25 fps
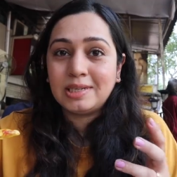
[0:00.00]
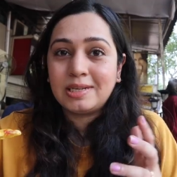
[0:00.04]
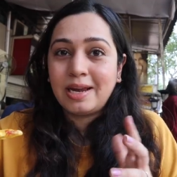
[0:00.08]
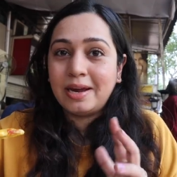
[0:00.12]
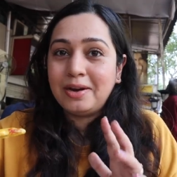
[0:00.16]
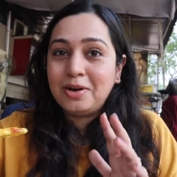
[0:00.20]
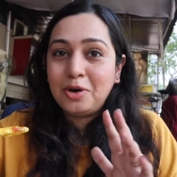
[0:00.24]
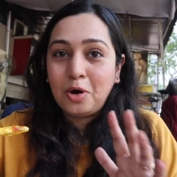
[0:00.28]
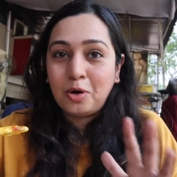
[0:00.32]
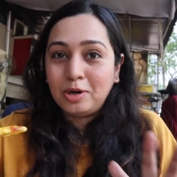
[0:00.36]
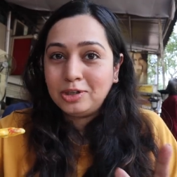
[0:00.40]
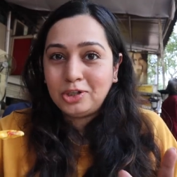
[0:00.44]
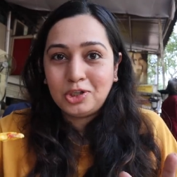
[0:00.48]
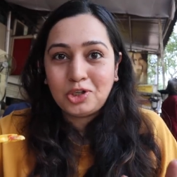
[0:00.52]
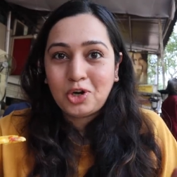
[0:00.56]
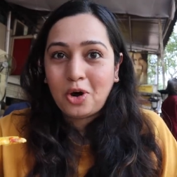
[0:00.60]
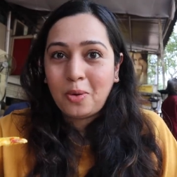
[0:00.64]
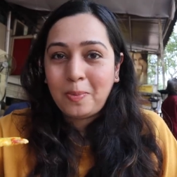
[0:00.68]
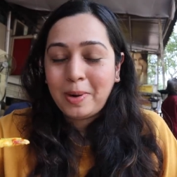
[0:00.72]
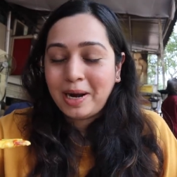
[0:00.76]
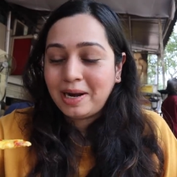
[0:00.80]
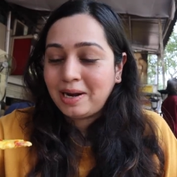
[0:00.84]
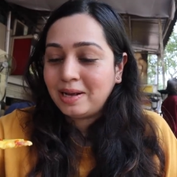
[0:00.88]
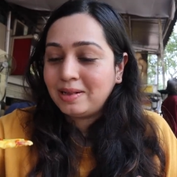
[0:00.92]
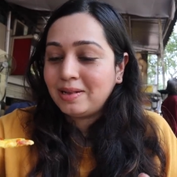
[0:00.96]
Cannot
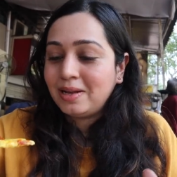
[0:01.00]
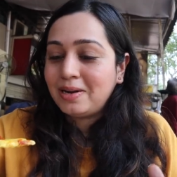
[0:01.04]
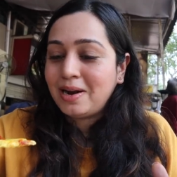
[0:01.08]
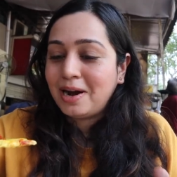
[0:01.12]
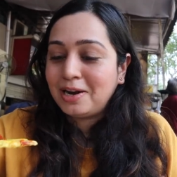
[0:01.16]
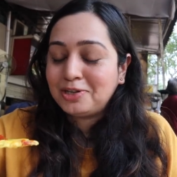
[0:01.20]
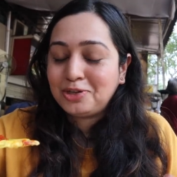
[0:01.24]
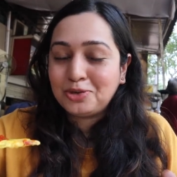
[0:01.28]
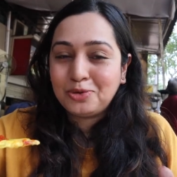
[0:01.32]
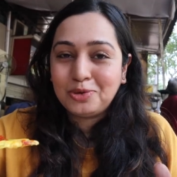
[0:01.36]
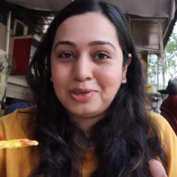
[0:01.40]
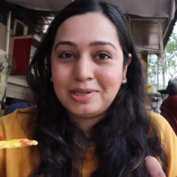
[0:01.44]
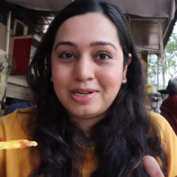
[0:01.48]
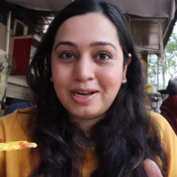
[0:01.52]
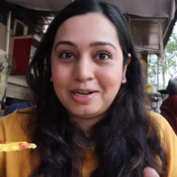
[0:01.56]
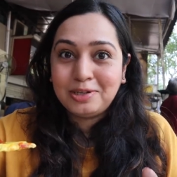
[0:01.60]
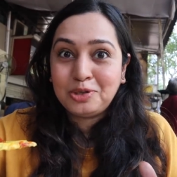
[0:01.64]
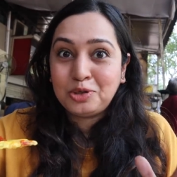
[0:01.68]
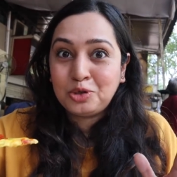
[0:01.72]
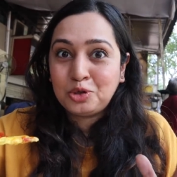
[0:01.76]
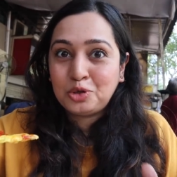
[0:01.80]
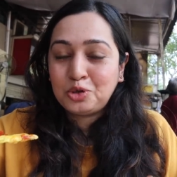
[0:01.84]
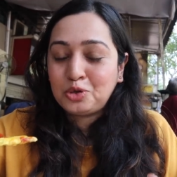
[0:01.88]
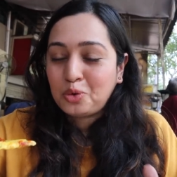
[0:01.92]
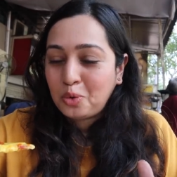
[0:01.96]
stop eating the nachos. They are
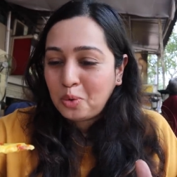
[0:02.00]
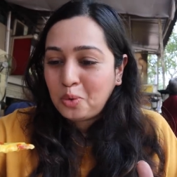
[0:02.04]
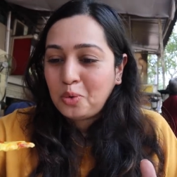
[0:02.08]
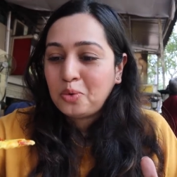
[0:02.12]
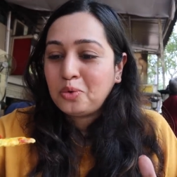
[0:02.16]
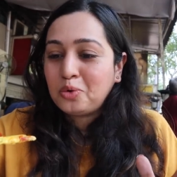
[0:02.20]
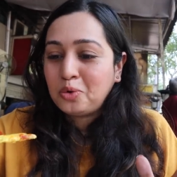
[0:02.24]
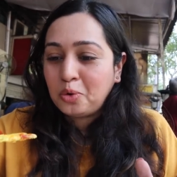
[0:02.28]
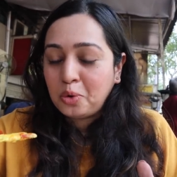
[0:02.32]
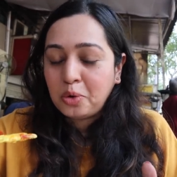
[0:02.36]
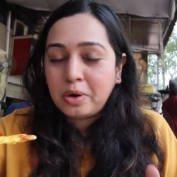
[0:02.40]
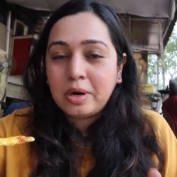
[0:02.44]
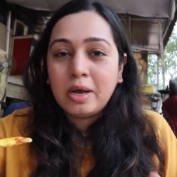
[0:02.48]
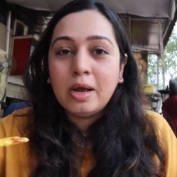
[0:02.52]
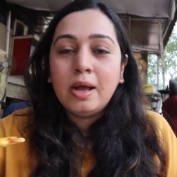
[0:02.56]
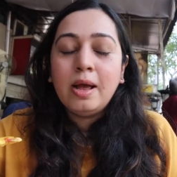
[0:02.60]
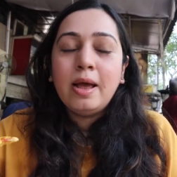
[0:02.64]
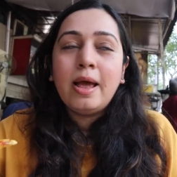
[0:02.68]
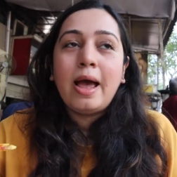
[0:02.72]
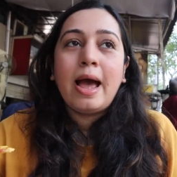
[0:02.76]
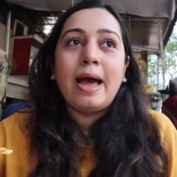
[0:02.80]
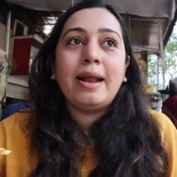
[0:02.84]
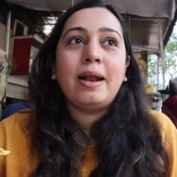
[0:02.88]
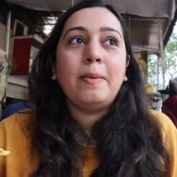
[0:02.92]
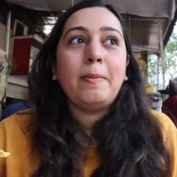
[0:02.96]
so good.
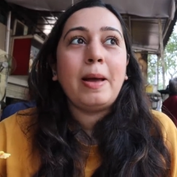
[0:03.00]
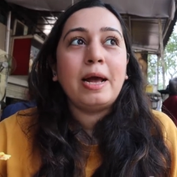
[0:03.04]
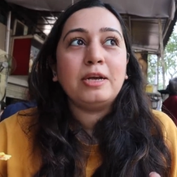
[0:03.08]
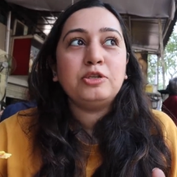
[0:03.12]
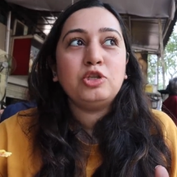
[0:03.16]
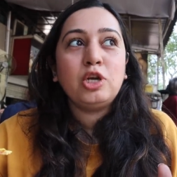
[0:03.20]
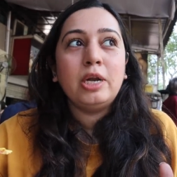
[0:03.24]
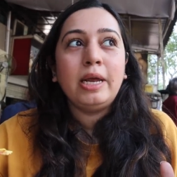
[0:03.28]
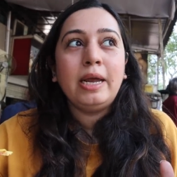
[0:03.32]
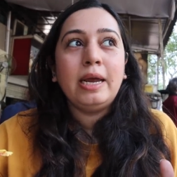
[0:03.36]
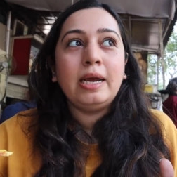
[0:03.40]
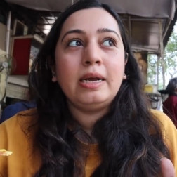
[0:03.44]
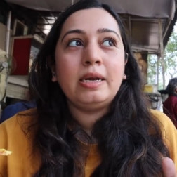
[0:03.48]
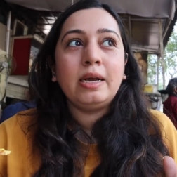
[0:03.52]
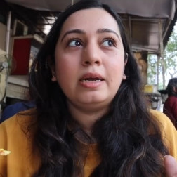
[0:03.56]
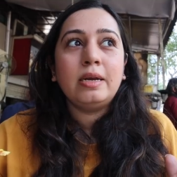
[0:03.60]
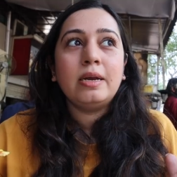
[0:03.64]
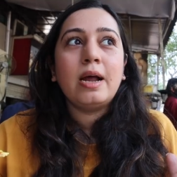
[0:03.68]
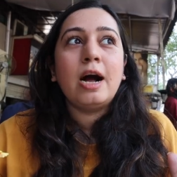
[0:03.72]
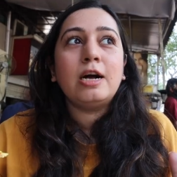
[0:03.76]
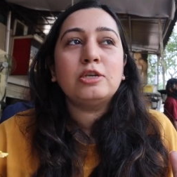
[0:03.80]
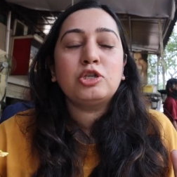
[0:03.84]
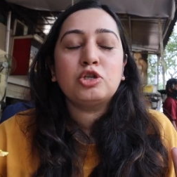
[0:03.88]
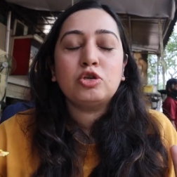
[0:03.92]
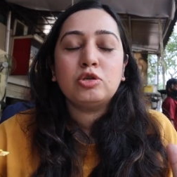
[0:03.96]
And I'm actually eating
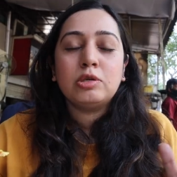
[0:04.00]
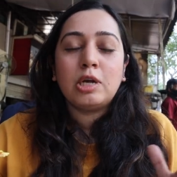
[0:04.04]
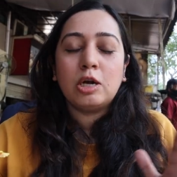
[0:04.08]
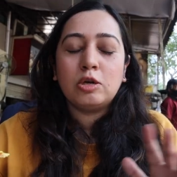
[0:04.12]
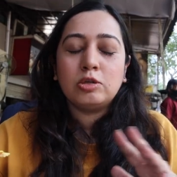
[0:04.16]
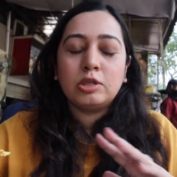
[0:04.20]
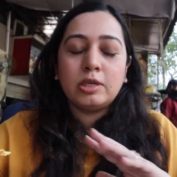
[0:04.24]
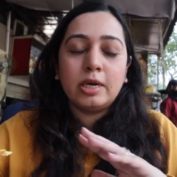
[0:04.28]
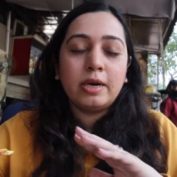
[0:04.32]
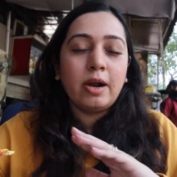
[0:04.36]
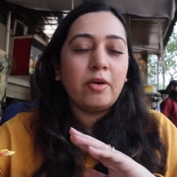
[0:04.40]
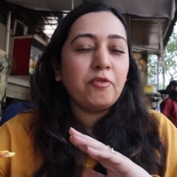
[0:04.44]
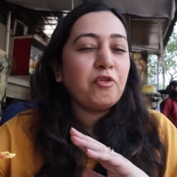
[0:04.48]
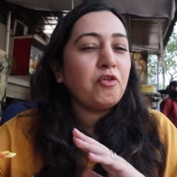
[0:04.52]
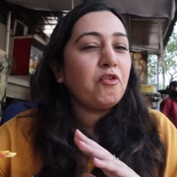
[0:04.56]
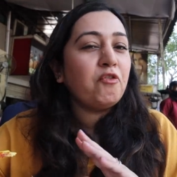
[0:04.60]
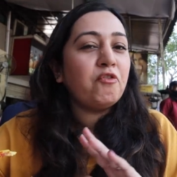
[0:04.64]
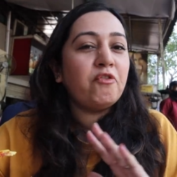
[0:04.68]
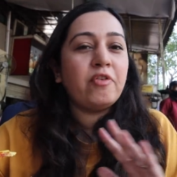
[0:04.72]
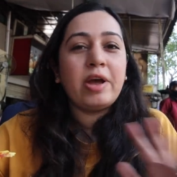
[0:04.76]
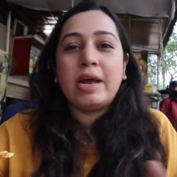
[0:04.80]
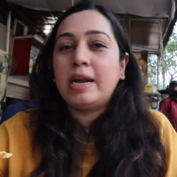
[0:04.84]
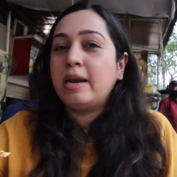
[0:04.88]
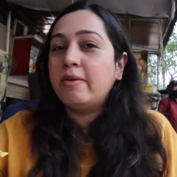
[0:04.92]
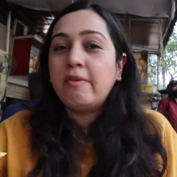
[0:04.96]
nachos outside after a
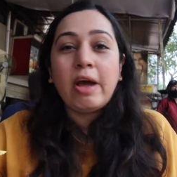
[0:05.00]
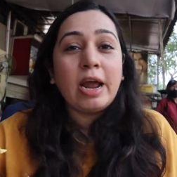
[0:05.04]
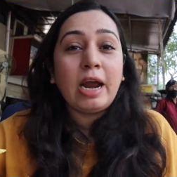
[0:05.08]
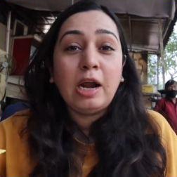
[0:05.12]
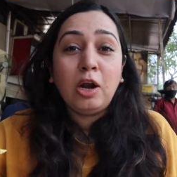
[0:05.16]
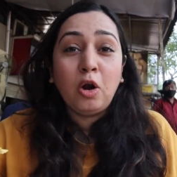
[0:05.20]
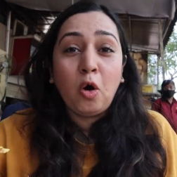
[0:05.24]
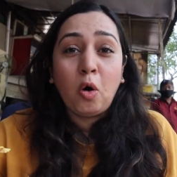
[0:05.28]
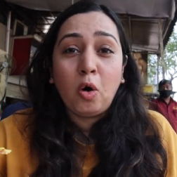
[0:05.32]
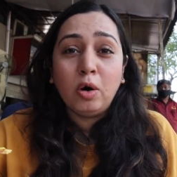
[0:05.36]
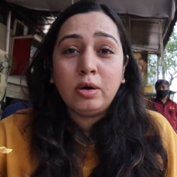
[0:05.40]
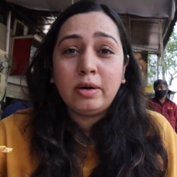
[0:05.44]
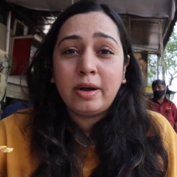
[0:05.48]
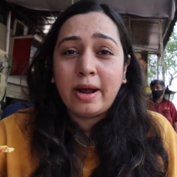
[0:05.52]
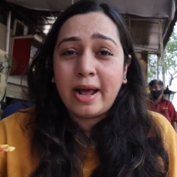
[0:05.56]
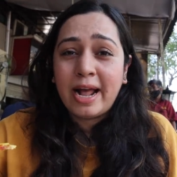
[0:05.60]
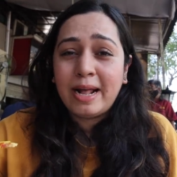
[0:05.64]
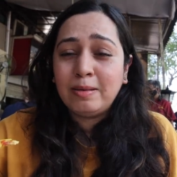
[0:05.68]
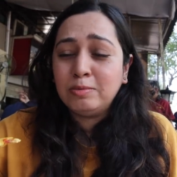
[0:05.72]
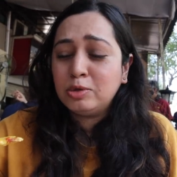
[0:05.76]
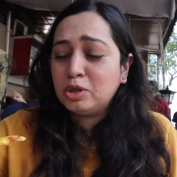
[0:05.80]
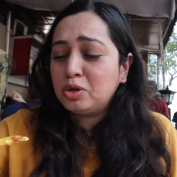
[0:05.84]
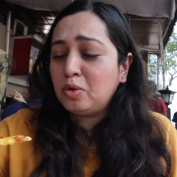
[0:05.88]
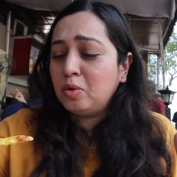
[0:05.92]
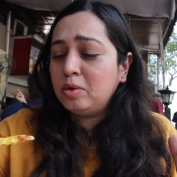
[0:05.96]
very long
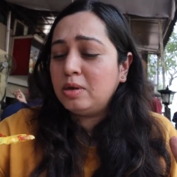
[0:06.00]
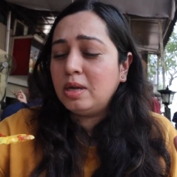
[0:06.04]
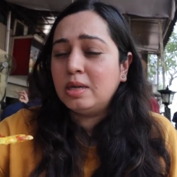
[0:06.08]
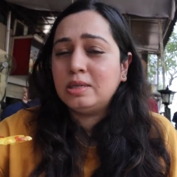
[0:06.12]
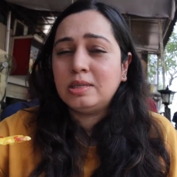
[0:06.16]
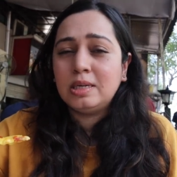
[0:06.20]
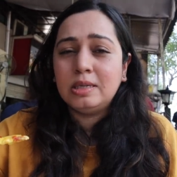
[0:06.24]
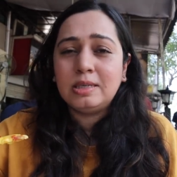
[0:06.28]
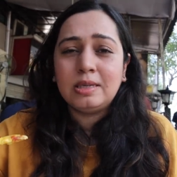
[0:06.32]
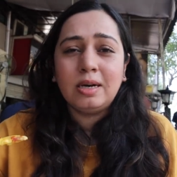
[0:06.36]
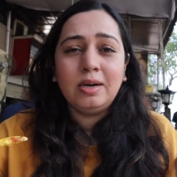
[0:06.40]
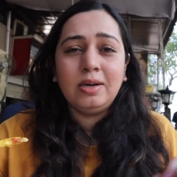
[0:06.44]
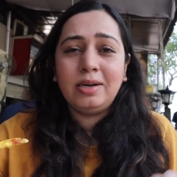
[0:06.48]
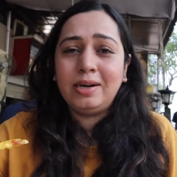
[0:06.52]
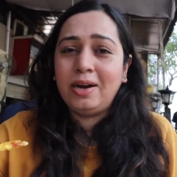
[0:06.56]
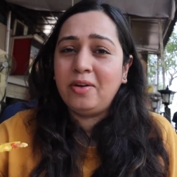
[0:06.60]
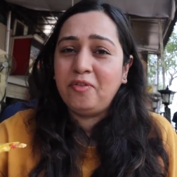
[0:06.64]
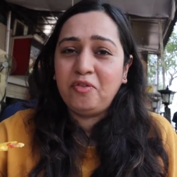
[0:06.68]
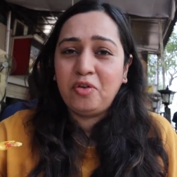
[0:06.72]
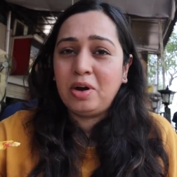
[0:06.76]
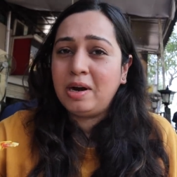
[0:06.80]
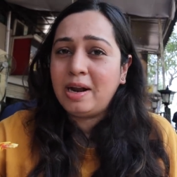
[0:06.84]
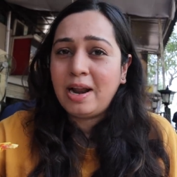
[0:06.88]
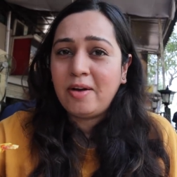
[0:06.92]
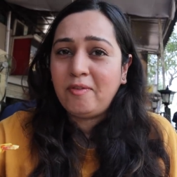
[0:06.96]
time, so this is a
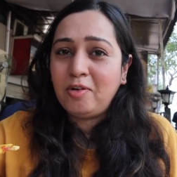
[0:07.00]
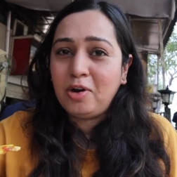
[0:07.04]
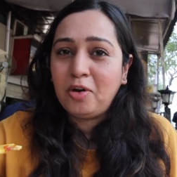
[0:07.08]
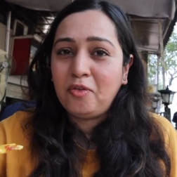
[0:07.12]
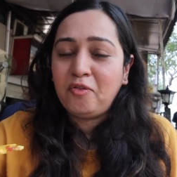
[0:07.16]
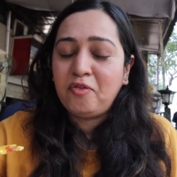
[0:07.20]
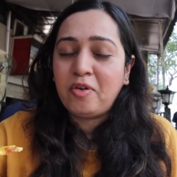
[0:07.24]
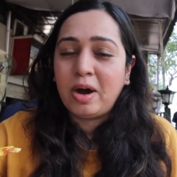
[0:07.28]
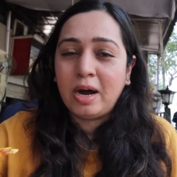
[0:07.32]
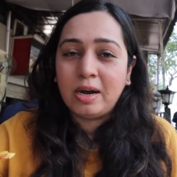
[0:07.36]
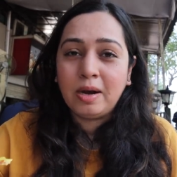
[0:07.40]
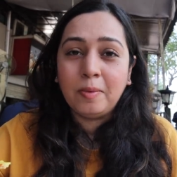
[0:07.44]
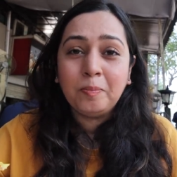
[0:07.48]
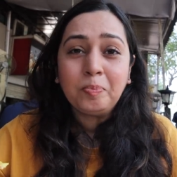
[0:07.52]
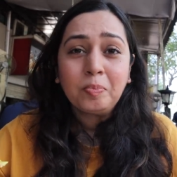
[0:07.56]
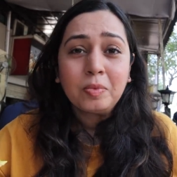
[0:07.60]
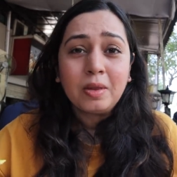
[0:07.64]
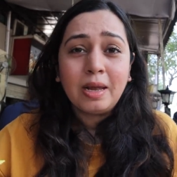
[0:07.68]
different level of fun.